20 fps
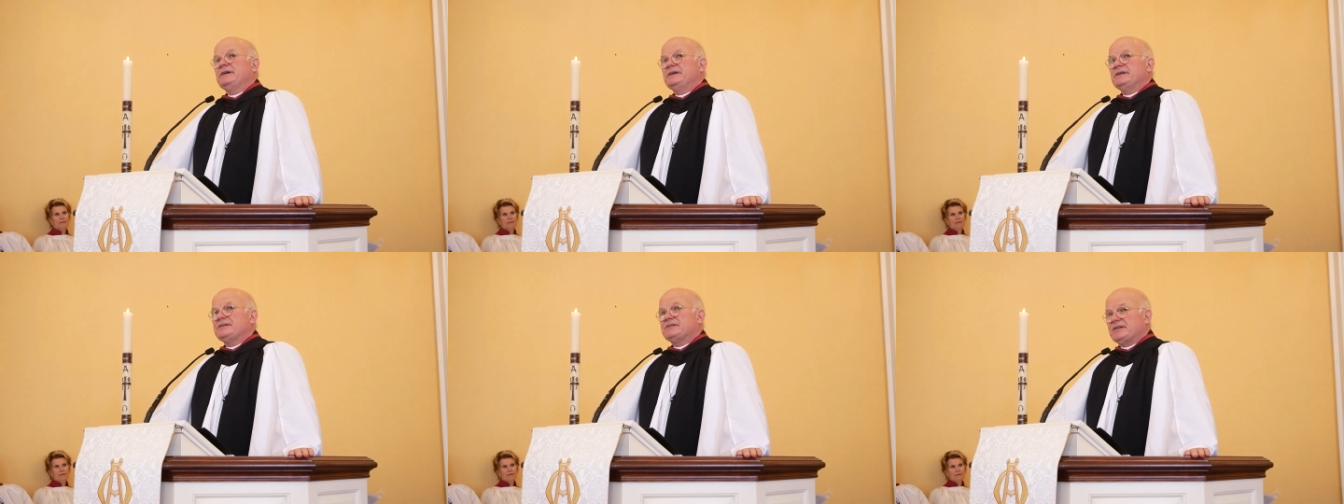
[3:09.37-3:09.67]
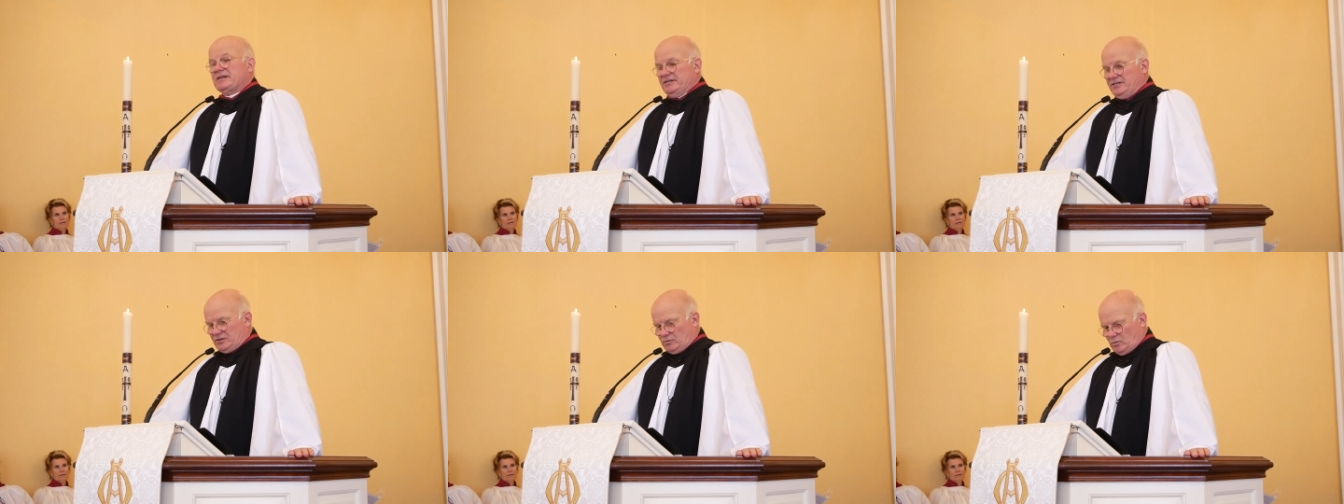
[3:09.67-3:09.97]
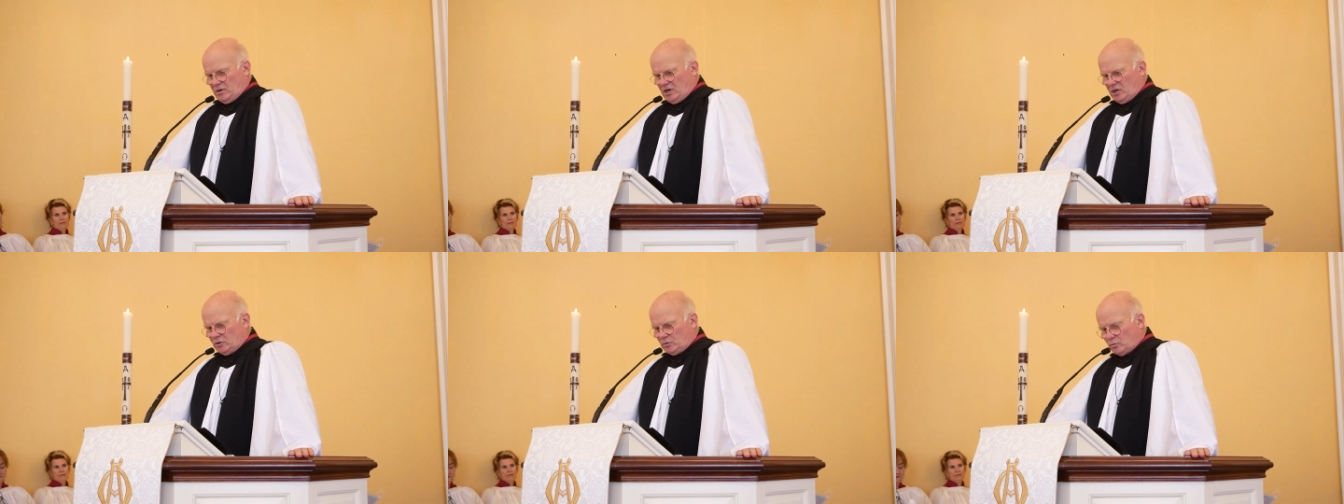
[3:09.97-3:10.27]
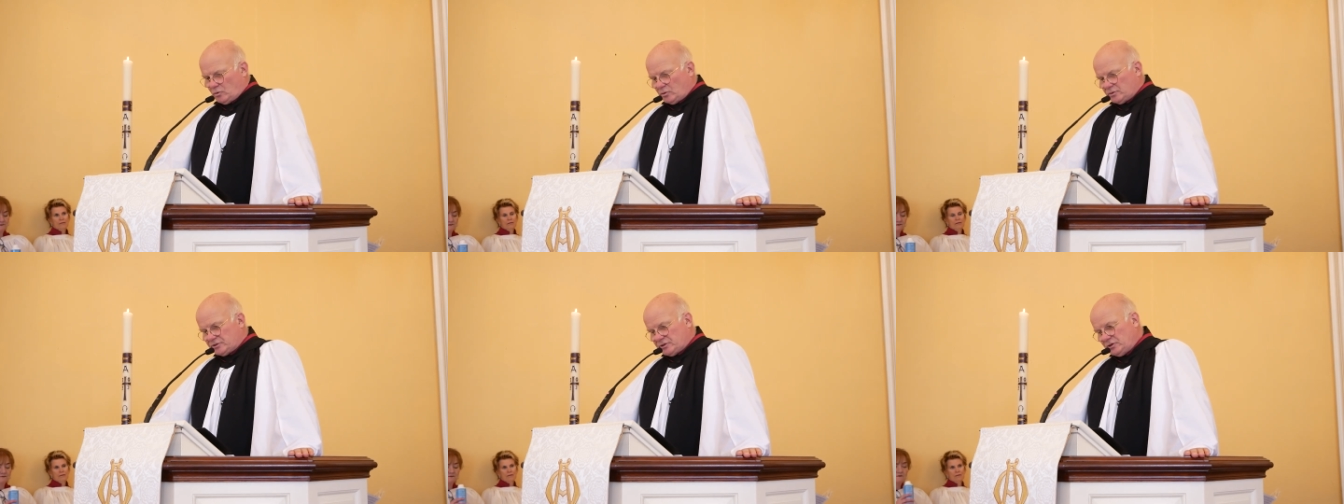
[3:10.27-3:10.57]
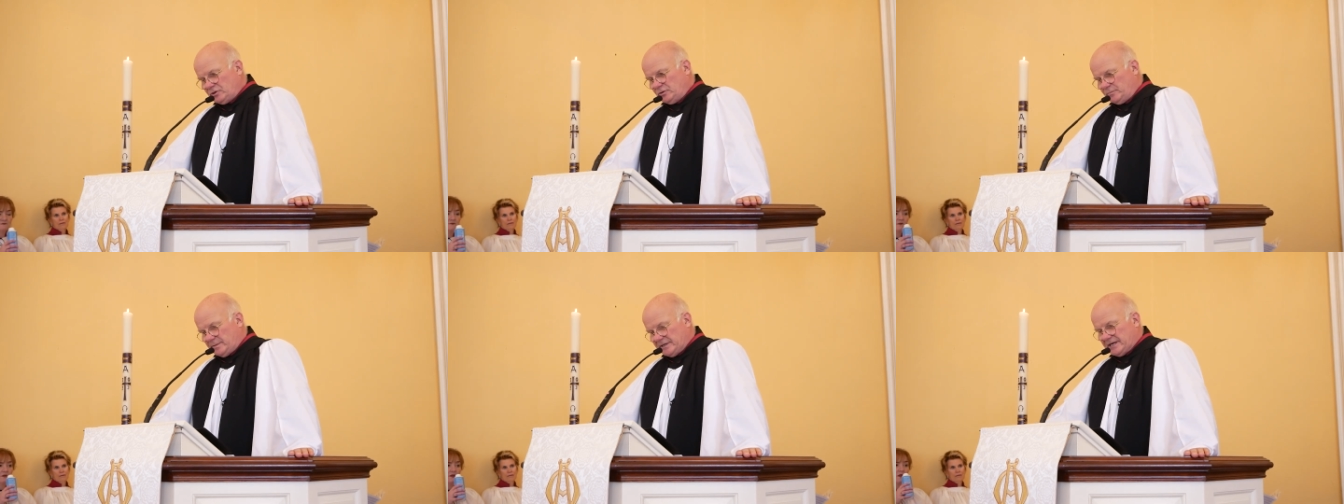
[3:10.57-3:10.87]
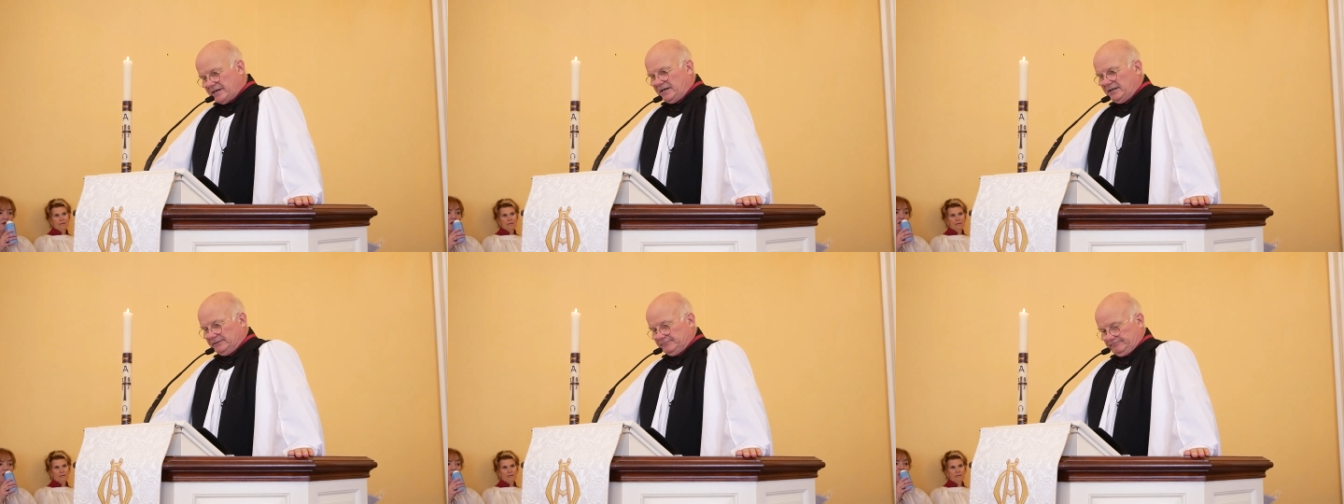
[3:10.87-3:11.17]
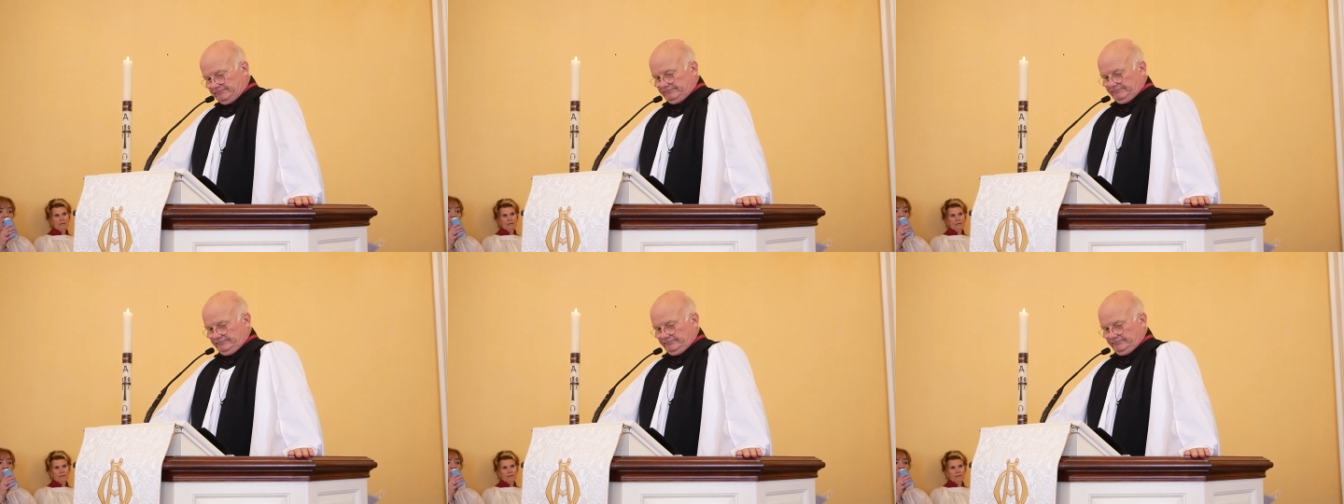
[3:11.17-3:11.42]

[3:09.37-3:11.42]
since World War II began.